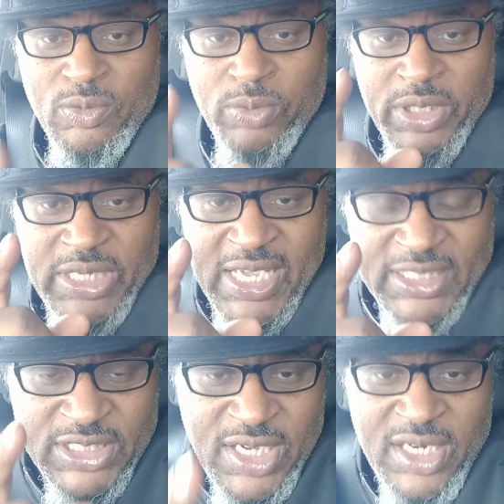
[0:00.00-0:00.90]
when
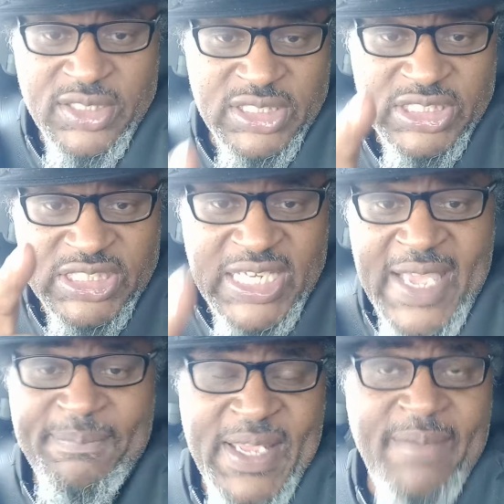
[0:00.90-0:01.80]
that sergeant
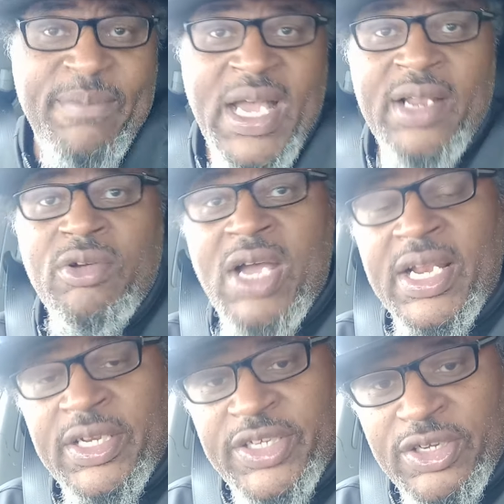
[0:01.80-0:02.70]
slapped that bottle
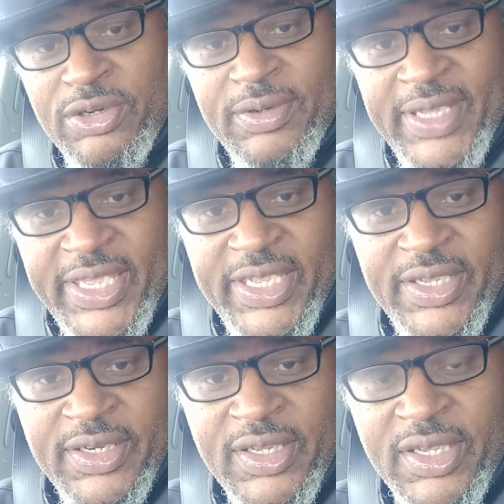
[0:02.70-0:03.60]
out of dude's
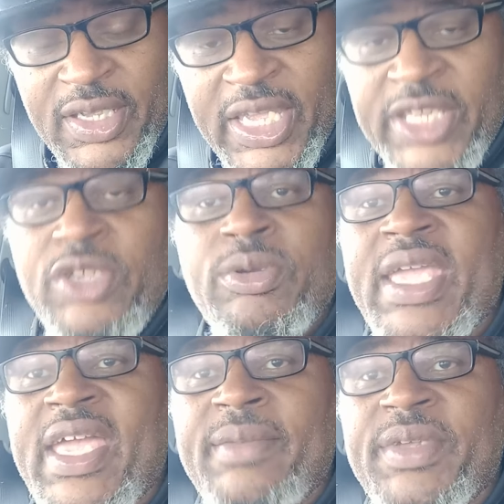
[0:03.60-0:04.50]
hand and you
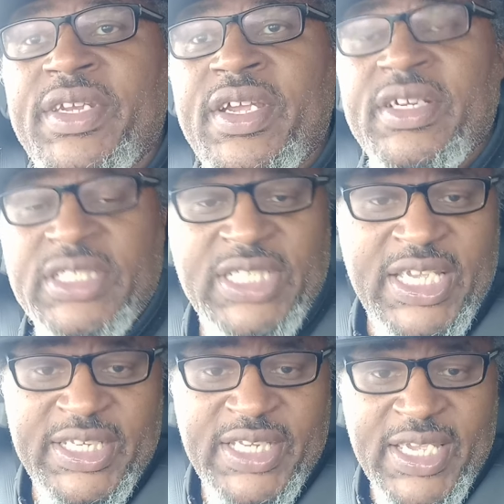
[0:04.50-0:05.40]
came in there and
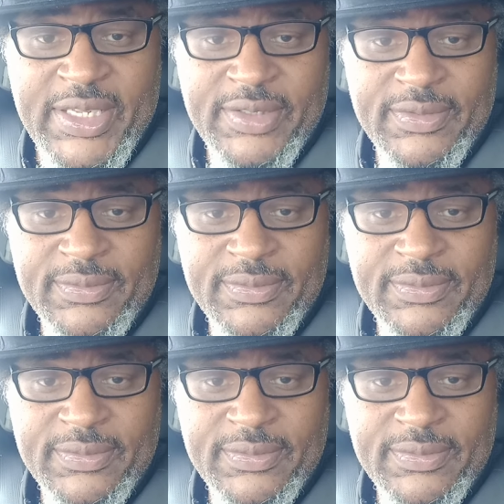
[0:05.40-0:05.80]
said that.